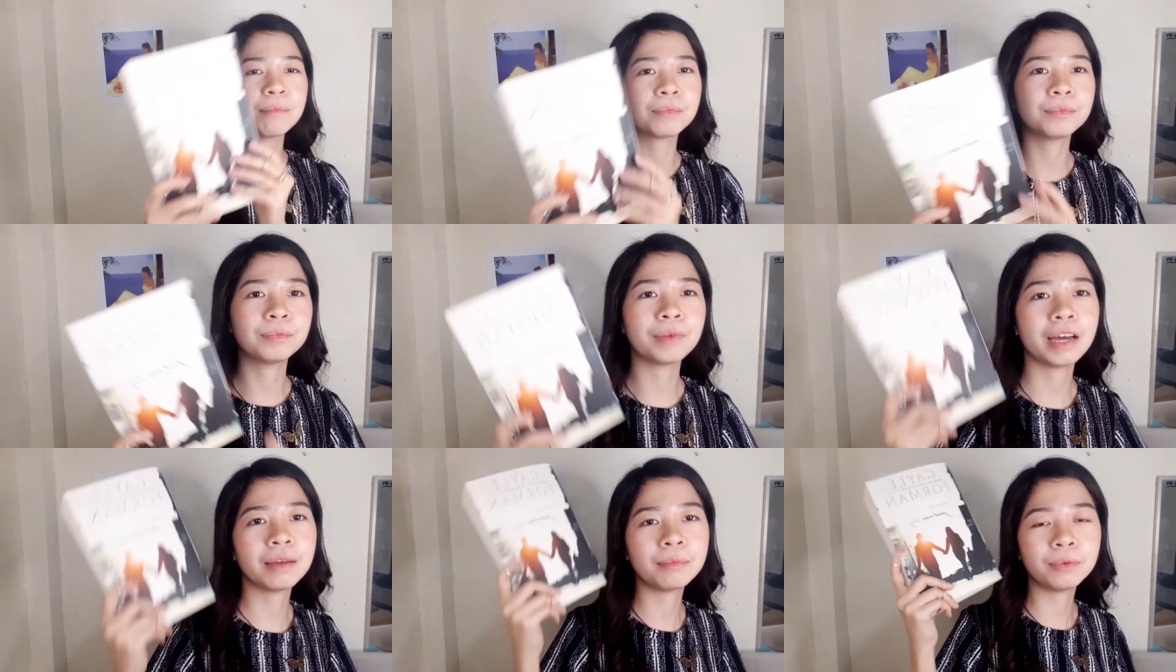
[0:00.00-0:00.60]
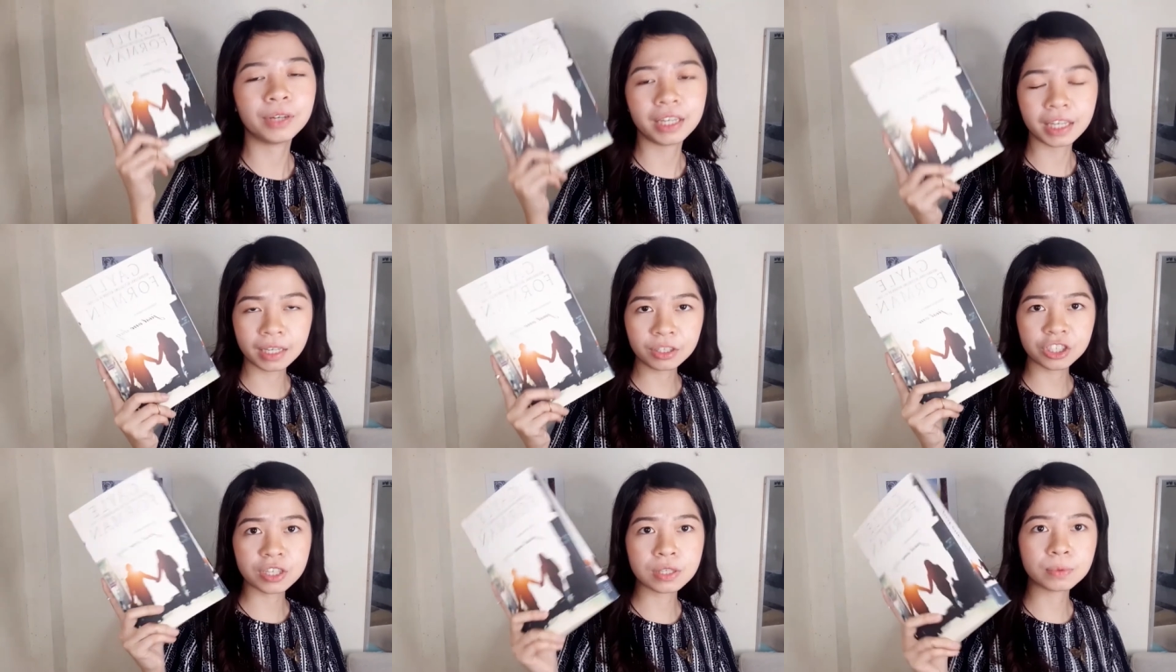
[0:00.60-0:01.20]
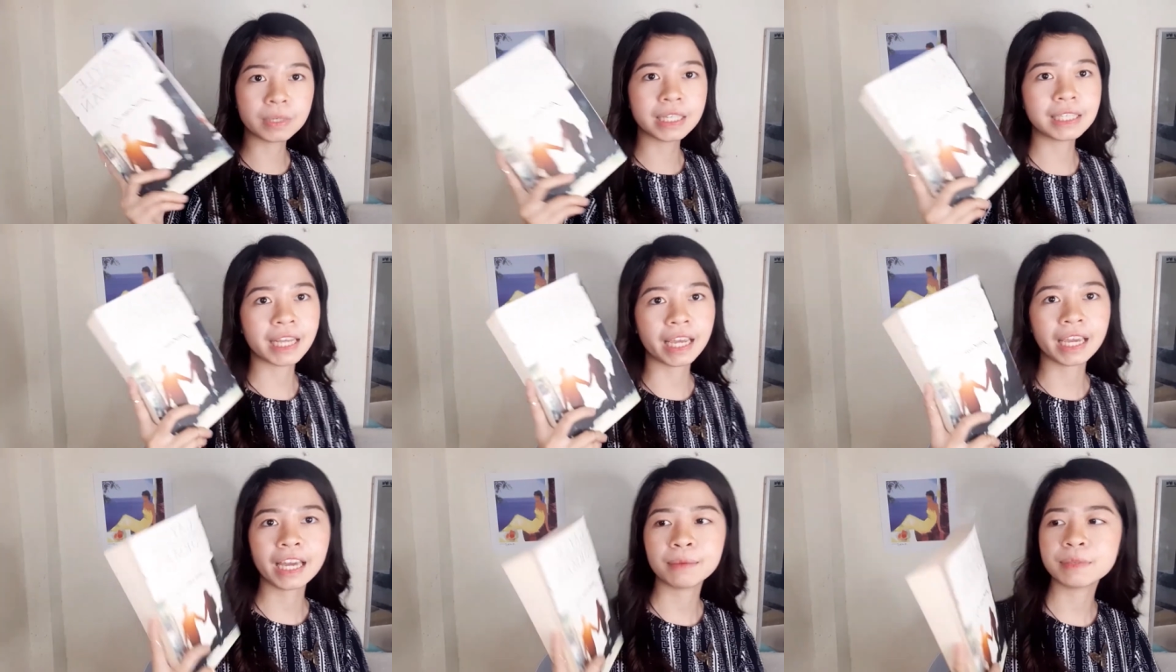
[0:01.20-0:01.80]
re I'm reading Just One
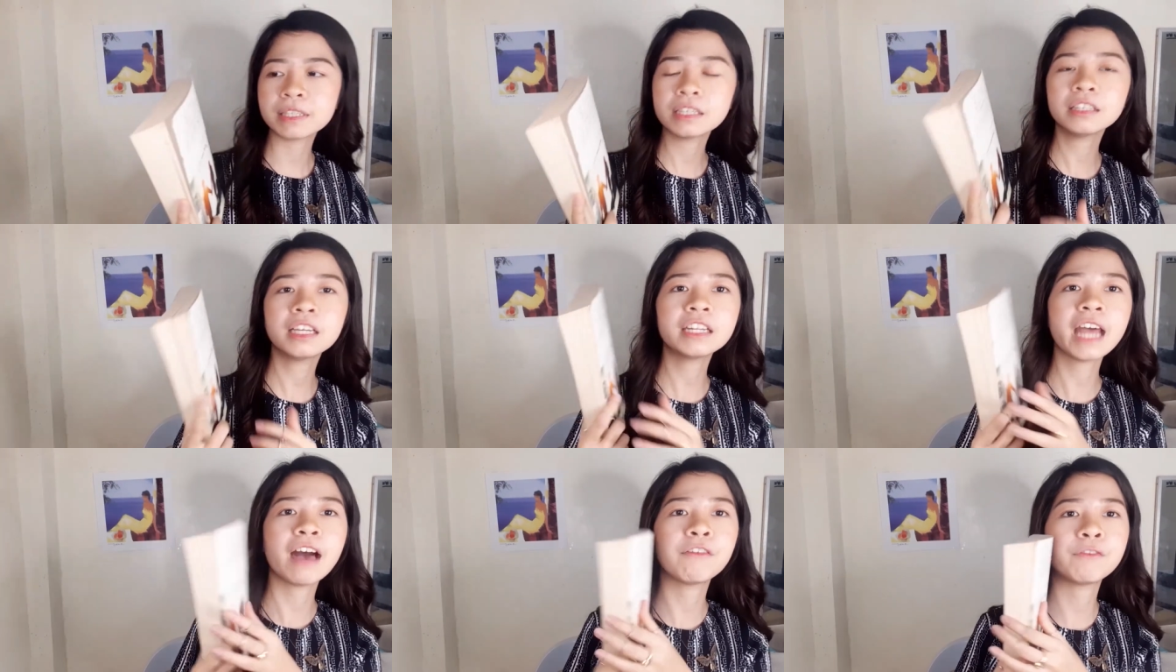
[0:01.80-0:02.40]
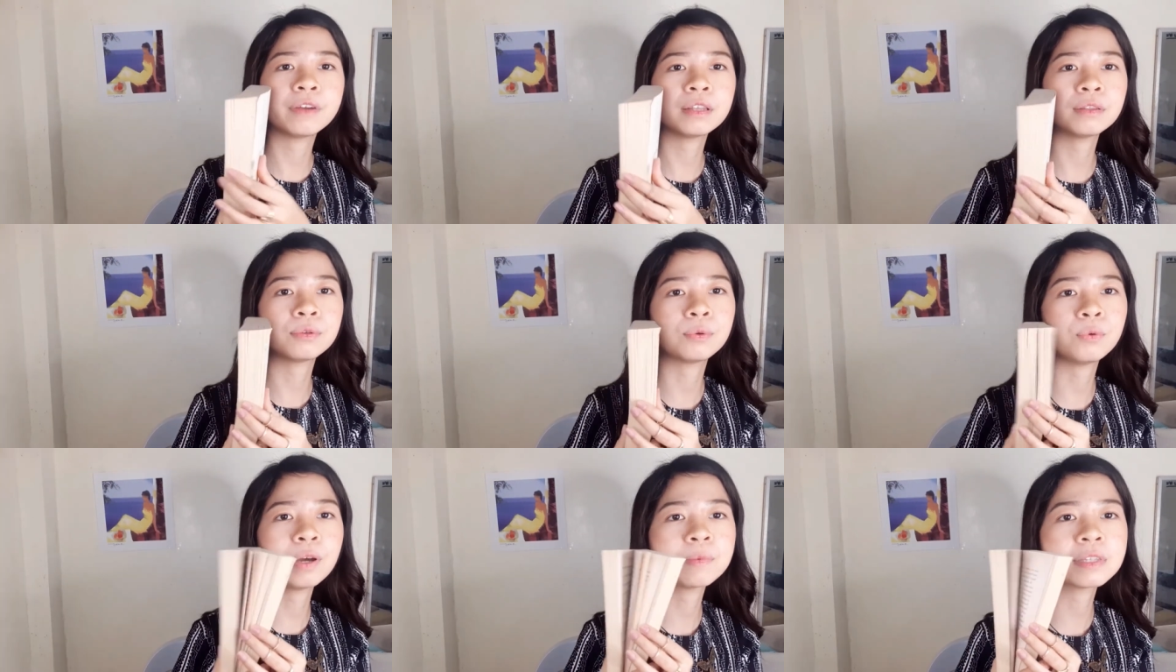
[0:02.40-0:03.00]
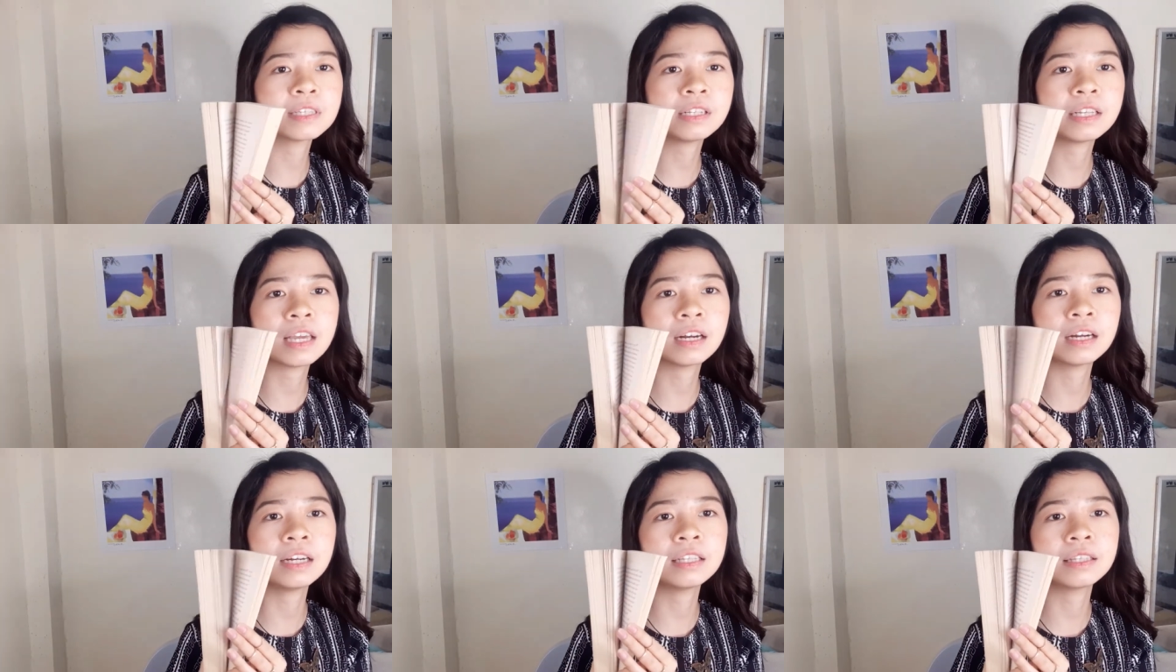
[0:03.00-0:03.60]
Day. I'm still not halfway through. I'm still
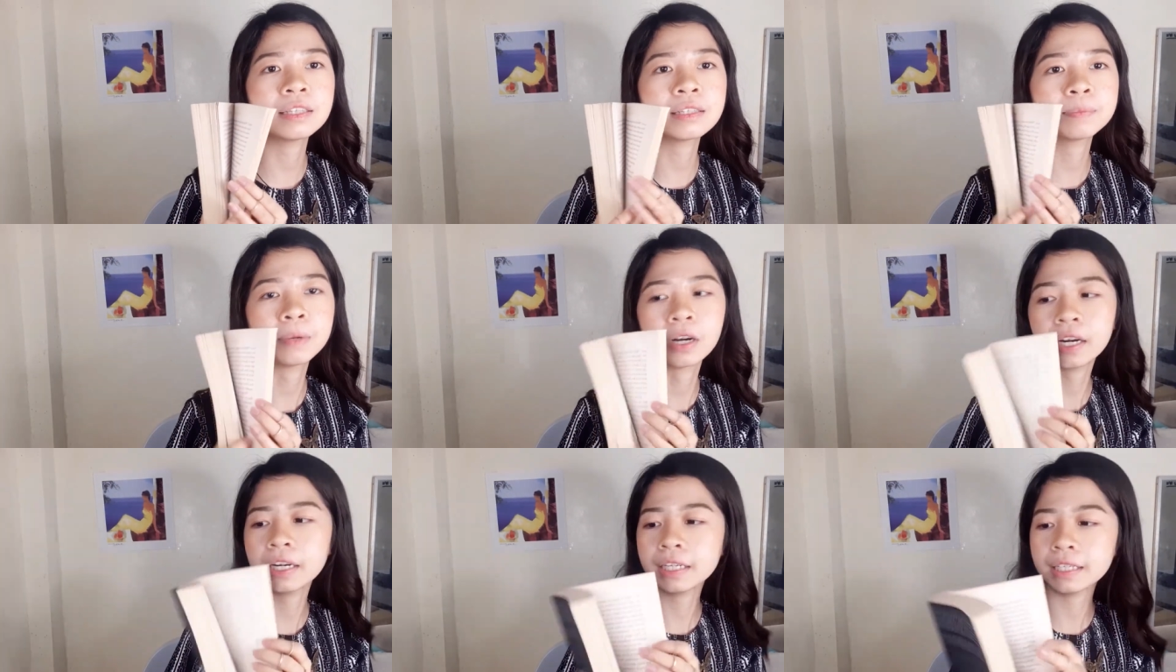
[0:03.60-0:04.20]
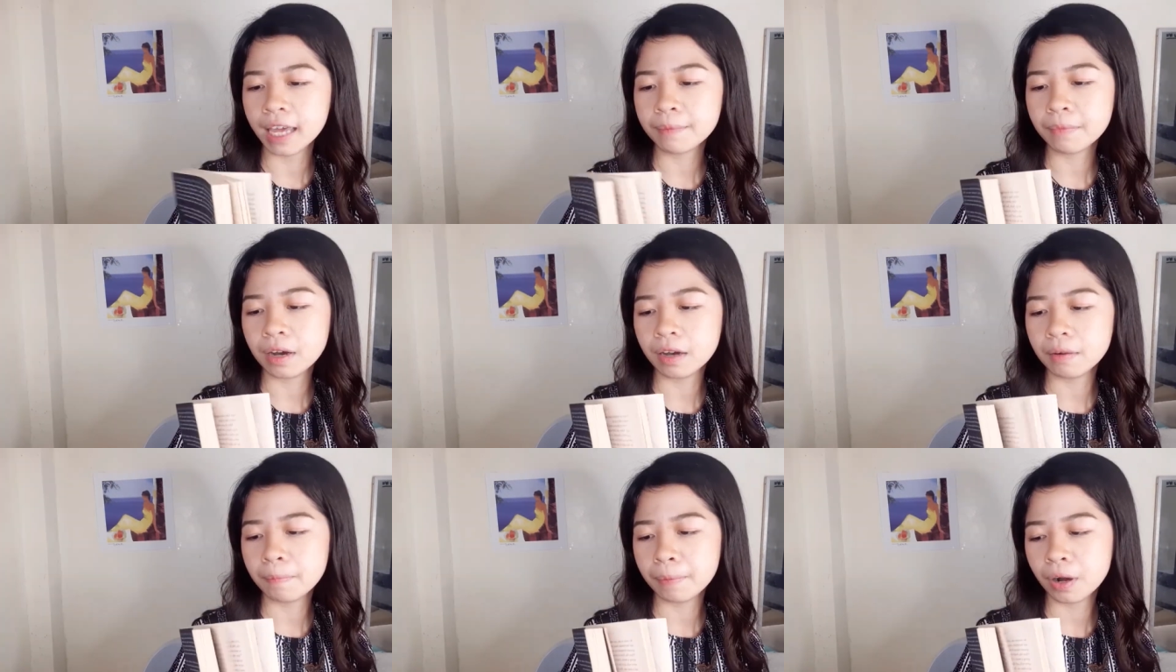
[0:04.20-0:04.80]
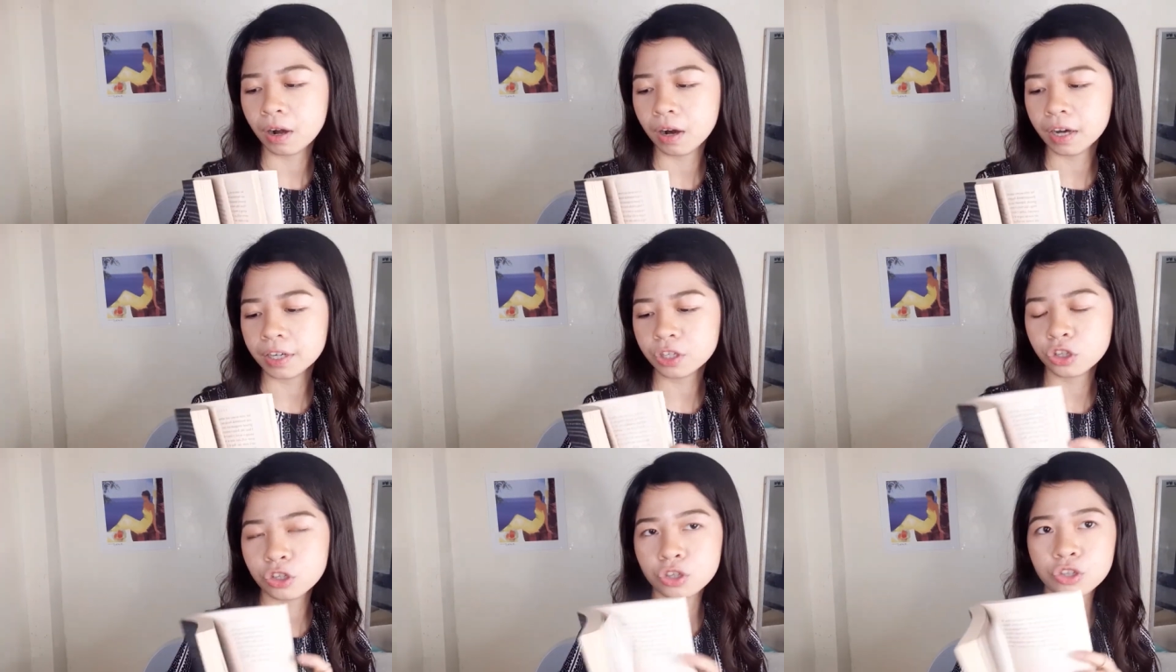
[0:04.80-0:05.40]
here at this part. I'm on
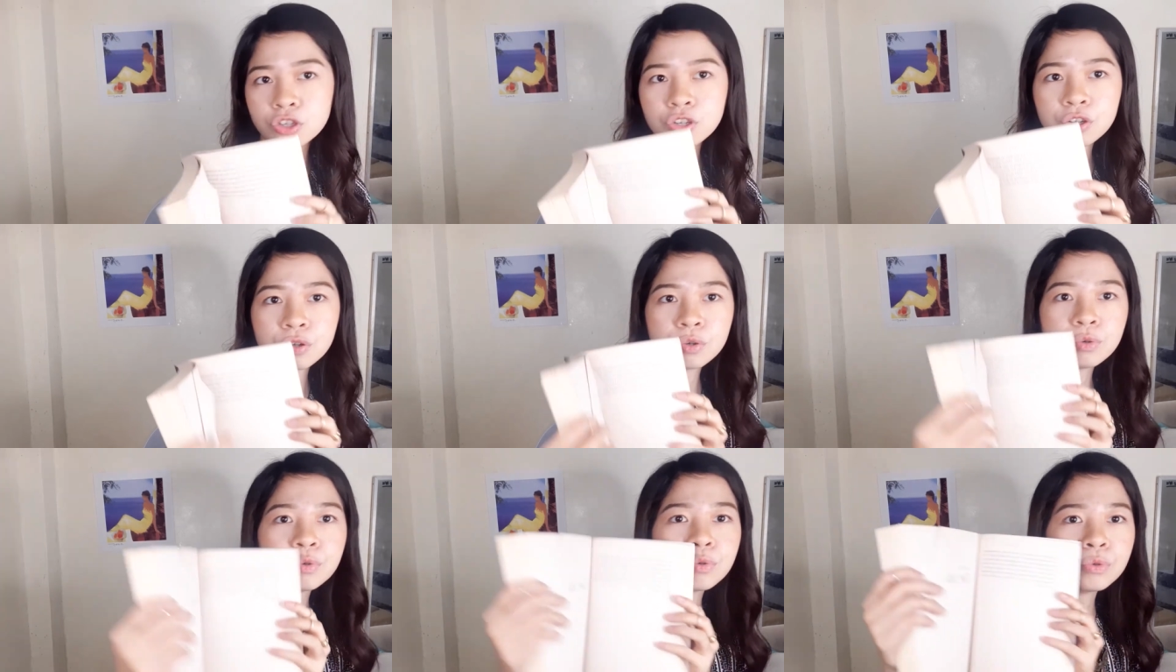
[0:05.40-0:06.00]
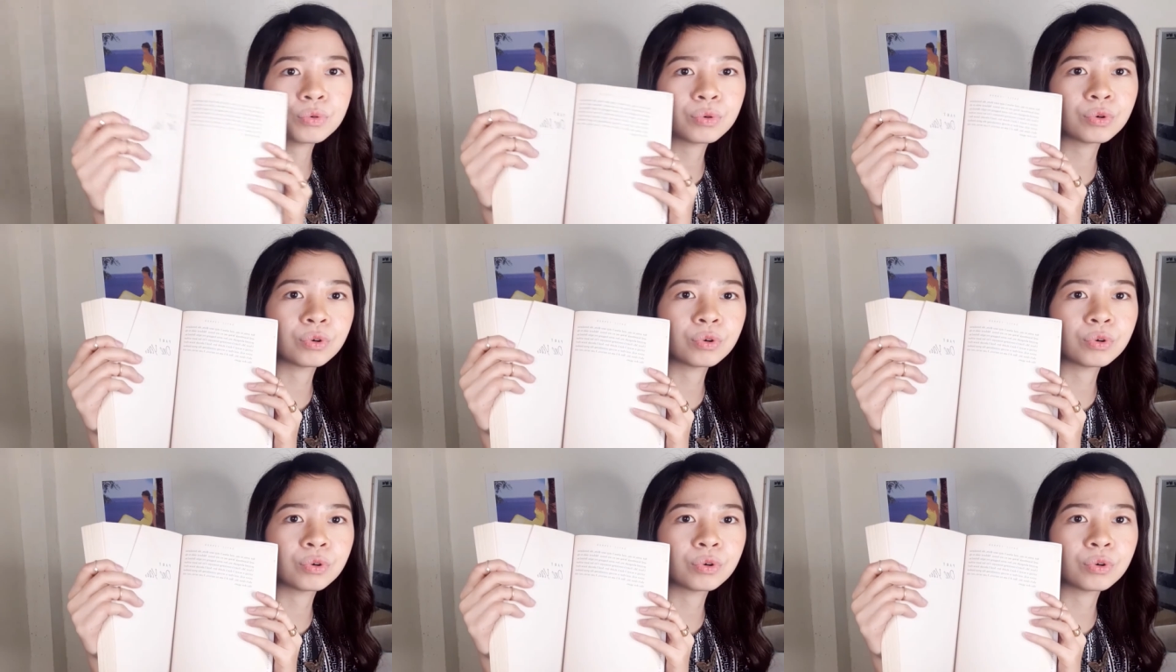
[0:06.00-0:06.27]
part two.